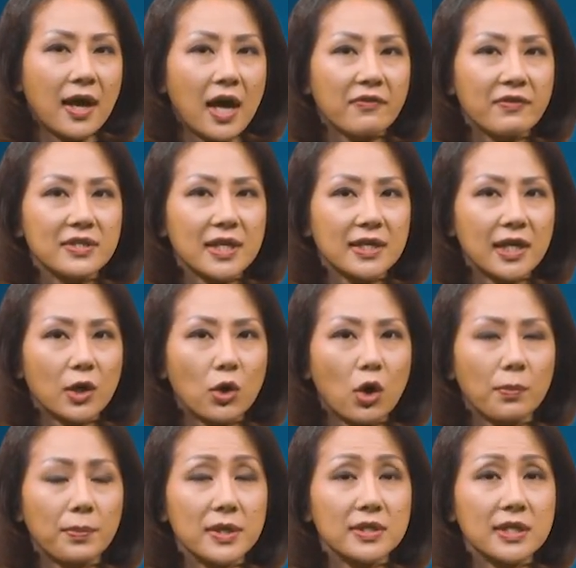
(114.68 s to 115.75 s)
Eversendai
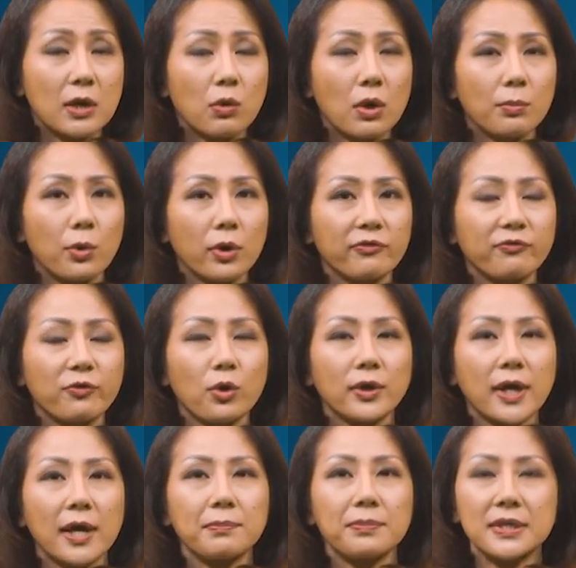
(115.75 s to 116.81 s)
Corp is down one point four
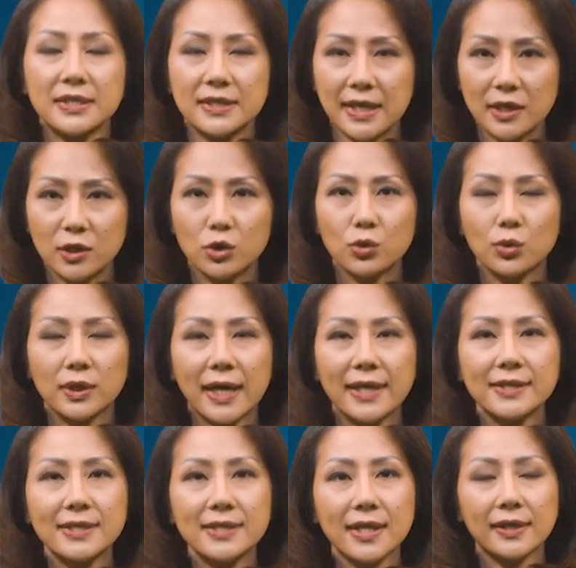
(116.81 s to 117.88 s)
nine percent to
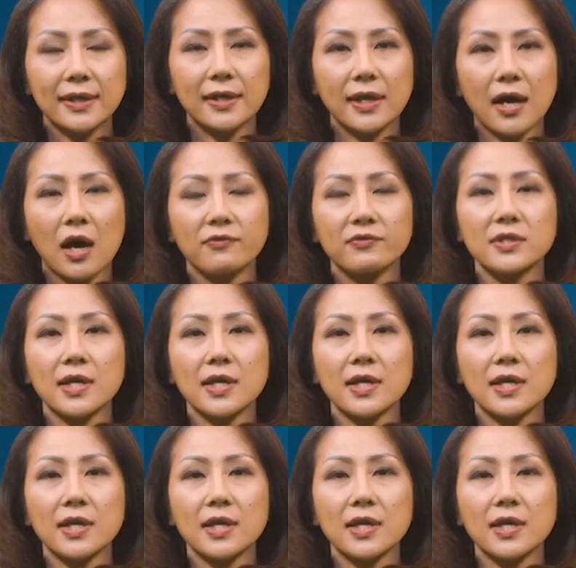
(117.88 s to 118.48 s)
ninety-nine point five